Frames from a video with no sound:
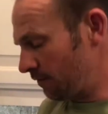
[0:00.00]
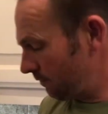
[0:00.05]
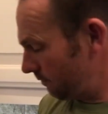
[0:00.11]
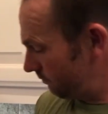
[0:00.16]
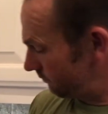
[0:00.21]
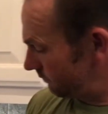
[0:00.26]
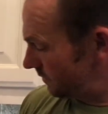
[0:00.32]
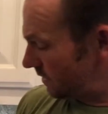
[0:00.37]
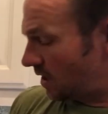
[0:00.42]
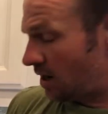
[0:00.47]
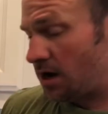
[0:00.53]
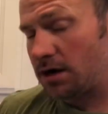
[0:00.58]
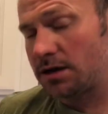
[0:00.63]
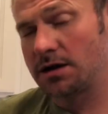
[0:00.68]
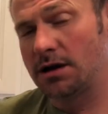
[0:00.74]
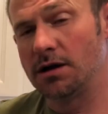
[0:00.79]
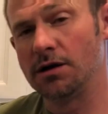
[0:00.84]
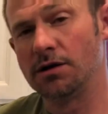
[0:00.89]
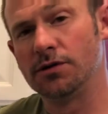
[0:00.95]

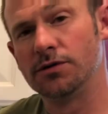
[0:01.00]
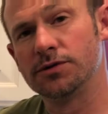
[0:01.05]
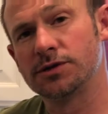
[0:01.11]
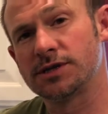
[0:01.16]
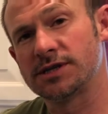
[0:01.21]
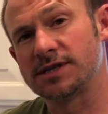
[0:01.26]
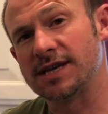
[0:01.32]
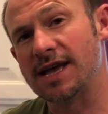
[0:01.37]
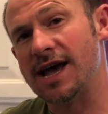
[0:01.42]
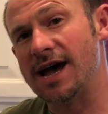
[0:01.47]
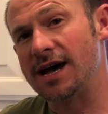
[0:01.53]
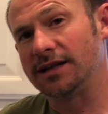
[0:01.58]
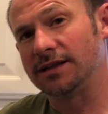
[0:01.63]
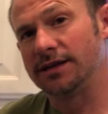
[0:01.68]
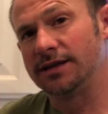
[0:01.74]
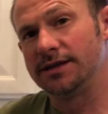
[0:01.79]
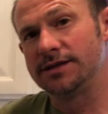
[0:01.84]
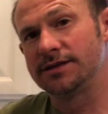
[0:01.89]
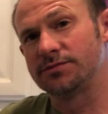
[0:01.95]
tacos,
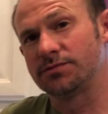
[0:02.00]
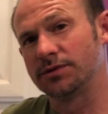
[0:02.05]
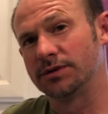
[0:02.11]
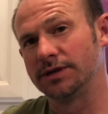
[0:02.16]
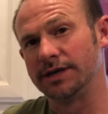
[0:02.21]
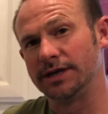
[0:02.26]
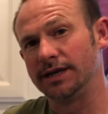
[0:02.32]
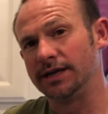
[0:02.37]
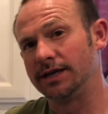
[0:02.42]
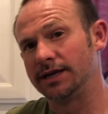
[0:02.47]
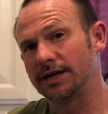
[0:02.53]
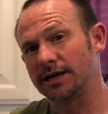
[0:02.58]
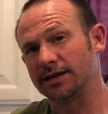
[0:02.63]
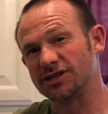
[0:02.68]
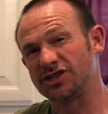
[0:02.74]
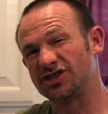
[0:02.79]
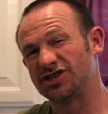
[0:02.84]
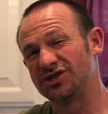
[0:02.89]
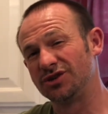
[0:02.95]
salads, really any kind of
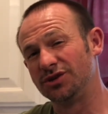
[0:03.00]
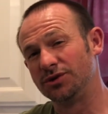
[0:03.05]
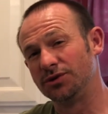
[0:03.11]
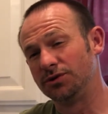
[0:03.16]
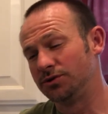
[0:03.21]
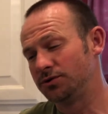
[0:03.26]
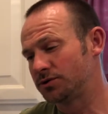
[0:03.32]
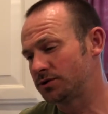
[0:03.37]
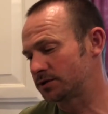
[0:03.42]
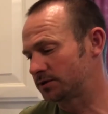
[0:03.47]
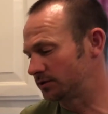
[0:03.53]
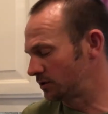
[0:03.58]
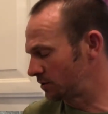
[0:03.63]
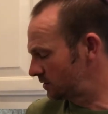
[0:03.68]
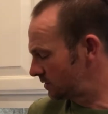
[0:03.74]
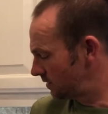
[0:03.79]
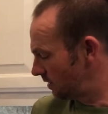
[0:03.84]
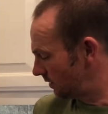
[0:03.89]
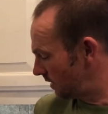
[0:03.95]
stews.
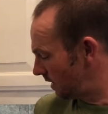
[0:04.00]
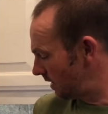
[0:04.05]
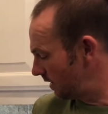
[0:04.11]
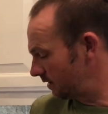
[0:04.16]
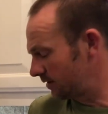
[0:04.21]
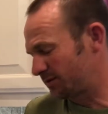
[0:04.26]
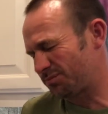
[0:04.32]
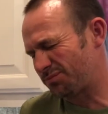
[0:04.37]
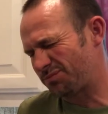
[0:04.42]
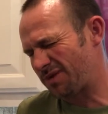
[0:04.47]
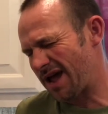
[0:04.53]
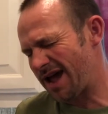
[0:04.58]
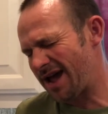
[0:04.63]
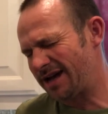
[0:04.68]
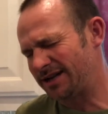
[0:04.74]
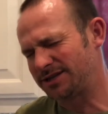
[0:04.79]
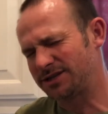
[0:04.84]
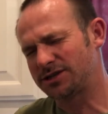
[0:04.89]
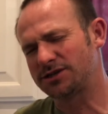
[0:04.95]
Just
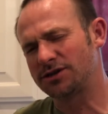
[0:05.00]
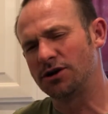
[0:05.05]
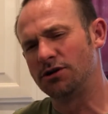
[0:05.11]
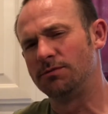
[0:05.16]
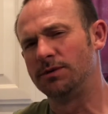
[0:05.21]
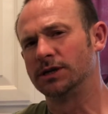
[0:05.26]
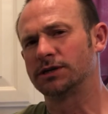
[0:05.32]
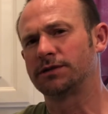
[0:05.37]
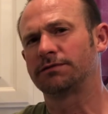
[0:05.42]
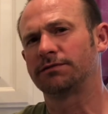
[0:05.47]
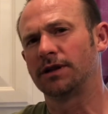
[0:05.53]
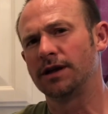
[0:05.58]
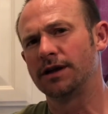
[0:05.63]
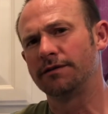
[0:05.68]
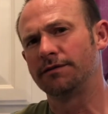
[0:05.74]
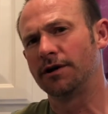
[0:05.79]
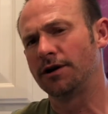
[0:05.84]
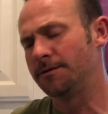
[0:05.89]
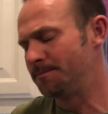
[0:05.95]
adds so much
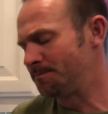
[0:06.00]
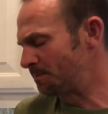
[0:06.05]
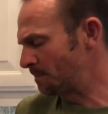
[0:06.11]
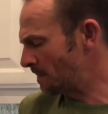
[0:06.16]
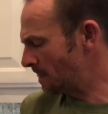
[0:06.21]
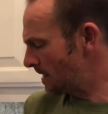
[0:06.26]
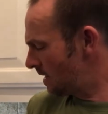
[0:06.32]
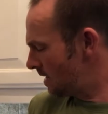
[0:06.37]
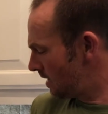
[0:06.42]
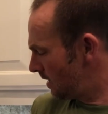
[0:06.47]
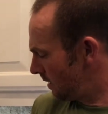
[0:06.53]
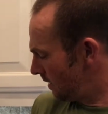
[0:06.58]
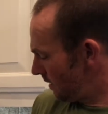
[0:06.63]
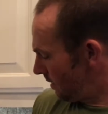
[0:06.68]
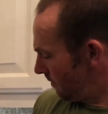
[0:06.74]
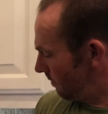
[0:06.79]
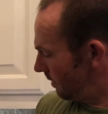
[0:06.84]
flavor. But